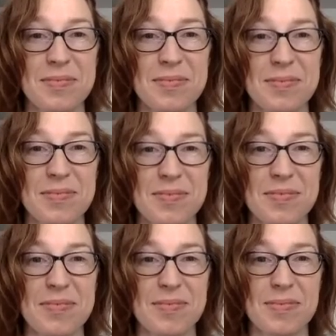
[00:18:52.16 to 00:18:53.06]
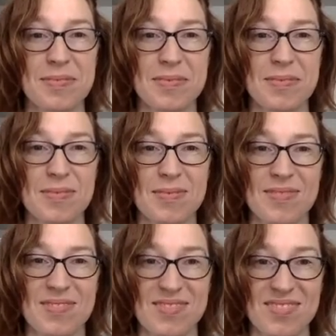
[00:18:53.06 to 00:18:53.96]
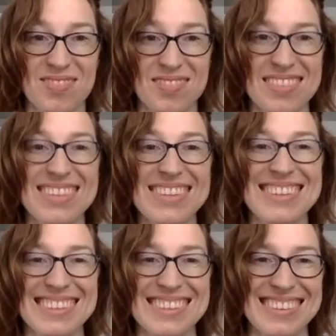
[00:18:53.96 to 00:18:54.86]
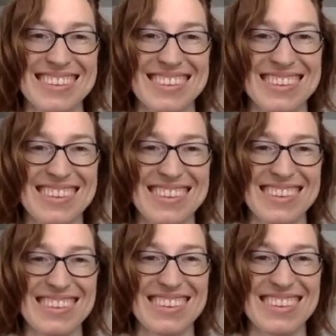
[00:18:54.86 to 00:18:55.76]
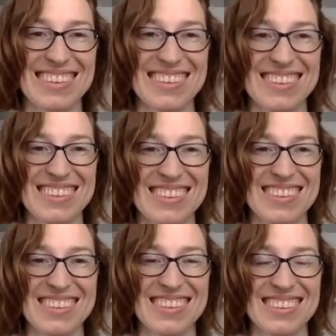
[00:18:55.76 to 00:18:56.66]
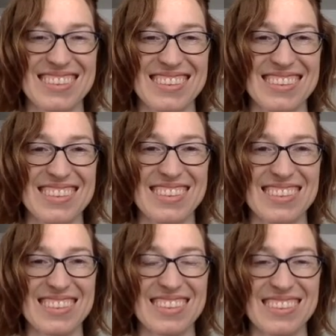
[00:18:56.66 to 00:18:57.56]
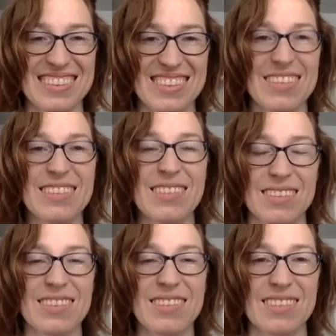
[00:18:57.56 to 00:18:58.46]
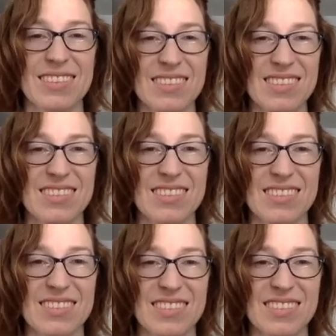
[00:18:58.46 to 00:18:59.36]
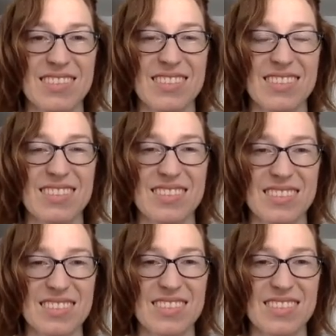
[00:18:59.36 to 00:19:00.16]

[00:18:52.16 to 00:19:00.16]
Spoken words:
[no speech]